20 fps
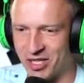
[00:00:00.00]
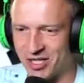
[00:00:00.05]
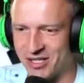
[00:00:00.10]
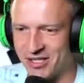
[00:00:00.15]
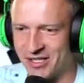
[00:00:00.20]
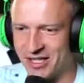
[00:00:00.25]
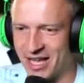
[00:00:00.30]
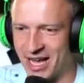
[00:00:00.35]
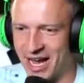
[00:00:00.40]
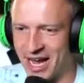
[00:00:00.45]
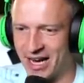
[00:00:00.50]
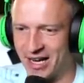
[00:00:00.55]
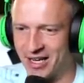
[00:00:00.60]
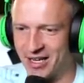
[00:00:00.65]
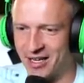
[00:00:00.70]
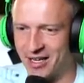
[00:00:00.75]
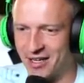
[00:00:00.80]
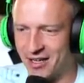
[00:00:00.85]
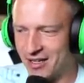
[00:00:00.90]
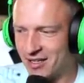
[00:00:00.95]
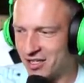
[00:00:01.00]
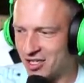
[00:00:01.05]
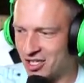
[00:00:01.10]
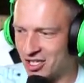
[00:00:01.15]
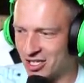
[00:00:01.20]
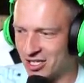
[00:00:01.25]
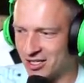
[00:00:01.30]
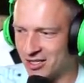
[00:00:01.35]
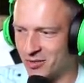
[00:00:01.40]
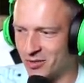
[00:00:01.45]
per stack.
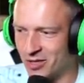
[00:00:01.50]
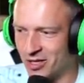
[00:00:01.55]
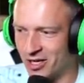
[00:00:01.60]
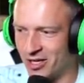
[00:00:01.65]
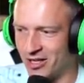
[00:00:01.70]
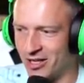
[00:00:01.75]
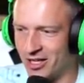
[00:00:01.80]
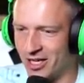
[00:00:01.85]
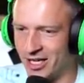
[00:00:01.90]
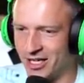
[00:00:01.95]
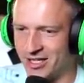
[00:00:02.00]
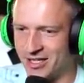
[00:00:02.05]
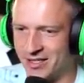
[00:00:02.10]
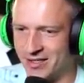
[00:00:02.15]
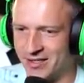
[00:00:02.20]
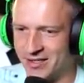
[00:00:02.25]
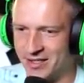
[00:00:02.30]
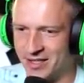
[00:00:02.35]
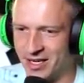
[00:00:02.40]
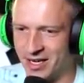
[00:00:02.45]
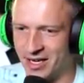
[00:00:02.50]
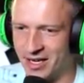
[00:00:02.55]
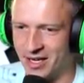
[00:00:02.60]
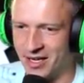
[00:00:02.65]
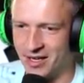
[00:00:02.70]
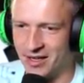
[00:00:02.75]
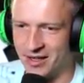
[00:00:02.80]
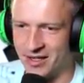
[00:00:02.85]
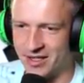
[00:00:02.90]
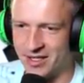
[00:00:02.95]
Just what I like to see.
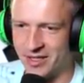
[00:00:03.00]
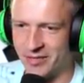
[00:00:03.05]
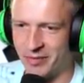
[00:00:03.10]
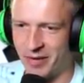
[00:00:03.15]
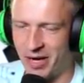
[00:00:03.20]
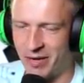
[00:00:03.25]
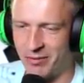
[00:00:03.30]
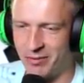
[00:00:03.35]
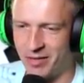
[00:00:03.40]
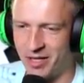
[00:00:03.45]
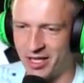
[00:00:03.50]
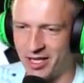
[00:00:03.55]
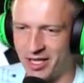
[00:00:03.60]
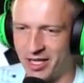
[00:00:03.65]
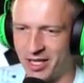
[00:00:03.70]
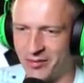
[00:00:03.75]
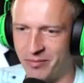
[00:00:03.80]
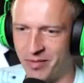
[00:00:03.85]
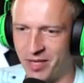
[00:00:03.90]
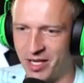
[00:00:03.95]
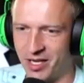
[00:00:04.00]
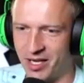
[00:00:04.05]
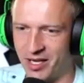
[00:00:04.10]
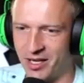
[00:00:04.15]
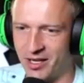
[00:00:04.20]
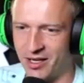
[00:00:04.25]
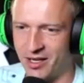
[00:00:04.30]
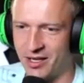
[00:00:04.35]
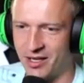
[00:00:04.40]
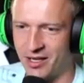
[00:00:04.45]
This is probably gonna
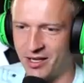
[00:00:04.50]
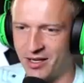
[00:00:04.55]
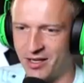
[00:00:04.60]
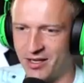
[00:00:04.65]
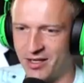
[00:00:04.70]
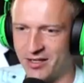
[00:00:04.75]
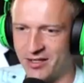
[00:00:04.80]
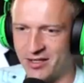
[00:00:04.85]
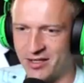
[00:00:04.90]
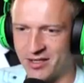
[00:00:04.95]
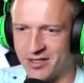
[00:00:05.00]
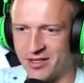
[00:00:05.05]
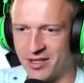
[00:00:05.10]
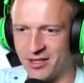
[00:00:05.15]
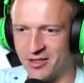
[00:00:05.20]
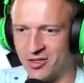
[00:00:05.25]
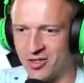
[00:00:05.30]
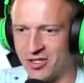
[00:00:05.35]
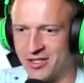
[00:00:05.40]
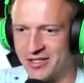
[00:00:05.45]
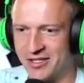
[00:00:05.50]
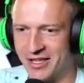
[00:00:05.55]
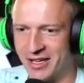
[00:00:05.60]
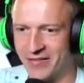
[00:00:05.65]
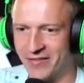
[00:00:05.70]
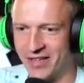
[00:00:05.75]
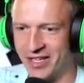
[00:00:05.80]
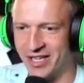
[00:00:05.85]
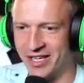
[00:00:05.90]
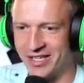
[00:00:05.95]
be
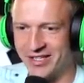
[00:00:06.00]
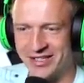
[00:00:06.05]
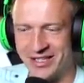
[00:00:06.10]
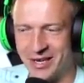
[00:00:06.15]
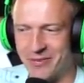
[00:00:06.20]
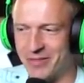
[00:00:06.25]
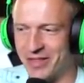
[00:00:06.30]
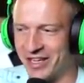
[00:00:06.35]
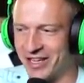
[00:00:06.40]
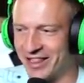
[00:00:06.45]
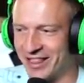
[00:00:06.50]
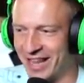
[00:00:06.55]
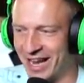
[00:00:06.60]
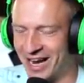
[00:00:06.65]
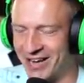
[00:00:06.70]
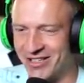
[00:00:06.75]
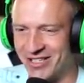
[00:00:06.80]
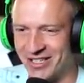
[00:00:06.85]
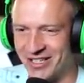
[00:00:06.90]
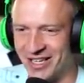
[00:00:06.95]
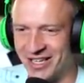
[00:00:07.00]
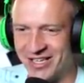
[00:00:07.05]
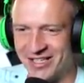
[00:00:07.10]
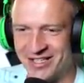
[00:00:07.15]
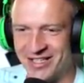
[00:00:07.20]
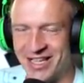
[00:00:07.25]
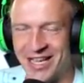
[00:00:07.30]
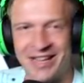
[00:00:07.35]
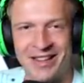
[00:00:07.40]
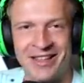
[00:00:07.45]
670 something thousand.
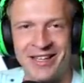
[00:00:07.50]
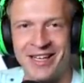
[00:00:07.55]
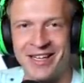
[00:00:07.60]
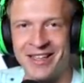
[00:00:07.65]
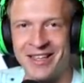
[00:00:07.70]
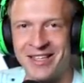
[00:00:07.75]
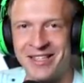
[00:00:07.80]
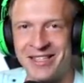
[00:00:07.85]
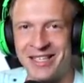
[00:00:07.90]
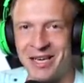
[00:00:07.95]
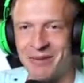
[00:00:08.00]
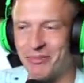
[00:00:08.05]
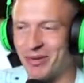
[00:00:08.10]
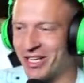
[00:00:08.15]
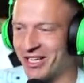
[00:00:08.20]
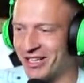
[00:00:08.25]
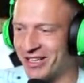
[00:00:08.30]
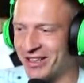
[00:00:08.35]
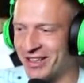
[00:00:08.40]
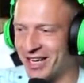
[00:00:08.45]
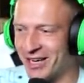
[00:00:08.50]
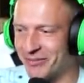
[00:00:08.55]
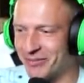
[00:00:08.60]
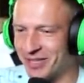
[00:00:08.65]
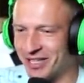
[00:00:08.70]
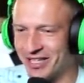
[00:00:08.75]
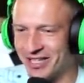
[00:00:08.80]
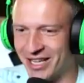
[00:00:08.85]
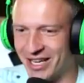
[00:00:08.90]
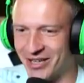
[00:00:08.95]
Isn't that like the typical
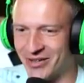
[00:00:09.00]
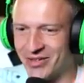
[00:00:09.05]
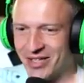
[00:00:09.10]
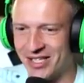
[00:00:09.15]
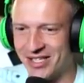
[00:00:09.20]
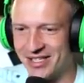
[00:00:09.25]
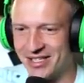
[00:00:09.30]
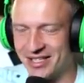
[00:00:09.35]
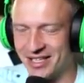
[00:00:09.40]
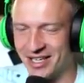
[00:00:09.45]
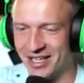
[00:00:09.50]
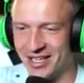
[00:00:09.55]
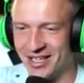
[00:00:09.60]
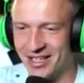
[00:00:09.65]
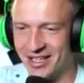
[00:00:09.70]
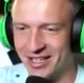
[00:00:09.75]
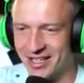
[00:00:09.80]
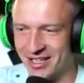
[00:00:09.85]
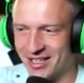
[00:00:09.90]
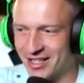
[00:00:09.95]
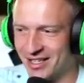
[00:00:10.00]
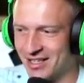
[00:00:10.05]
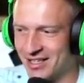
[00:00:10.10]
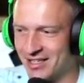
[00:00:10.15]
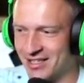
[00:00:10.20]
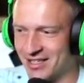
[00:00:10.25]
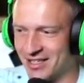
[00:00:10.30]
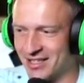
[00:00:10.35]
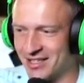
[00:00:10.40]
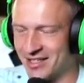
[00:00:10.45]
number that we see?
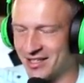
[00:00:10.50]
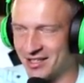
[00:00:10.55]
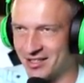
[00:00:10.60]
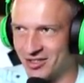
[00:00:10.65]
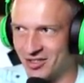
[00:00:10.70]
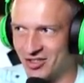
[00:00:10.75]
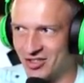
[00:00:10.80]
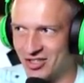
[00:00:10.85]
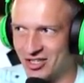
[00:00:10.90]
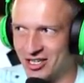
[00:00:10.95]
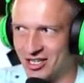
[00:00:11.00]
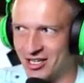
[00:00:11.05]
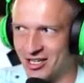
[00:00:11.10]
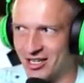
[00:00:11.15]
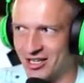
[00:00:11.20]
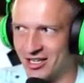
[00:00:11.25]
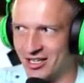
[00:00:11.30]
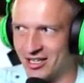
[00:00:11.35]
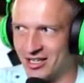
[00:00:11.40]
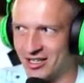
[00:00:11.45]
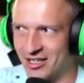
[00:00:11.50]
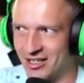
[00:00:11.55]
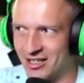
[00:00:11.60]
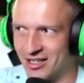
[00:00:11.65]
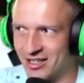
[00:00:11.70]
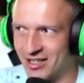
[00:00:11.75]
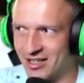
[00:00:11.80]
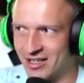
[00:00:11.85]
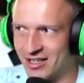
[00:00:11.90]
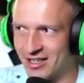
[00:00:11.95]

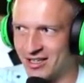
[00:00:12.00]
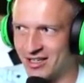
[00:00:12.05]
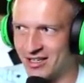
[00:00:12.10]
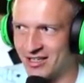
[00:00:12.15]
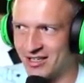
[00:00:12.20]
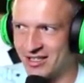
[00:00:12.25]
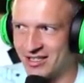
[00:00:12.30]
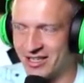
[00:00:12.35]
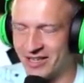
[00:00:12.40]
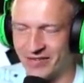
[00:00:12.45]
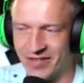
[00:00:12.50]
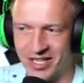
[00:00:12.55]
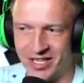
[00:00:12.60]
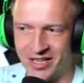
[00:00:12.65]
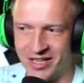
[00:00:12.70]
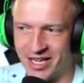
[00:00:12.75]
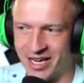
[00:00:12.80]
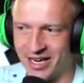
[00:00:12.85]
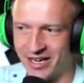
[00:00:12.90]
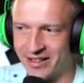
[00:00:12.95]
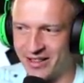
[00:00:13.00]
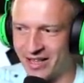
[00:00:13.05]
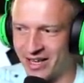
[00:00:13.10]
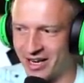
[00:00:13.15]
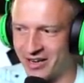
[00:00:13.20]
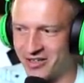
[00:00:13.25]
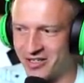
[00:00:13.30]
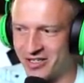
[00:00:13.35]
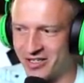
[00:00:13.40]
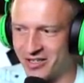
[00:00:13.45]

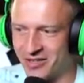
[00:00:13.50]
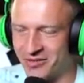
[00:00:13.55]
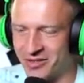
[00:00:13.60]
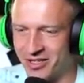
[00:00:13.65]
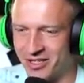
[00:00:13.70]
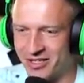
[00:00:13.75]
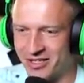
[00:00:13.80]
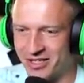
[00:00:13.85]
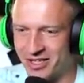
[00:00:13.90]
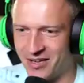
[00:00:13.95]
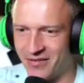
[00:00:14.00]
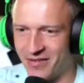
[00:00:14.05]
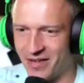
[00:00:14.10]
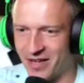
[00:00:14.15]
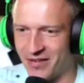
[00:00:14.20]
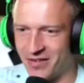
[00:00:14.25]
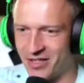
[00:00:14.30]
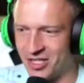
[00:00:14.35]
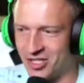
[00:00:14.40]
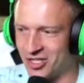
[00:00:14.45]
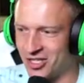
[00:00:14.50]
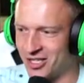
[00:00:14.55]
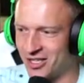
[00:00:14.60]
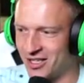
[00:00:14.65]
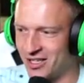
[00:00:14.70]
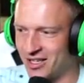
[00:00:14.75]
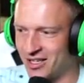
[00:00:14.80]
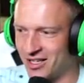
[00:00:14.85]
679,000, I want to say 500.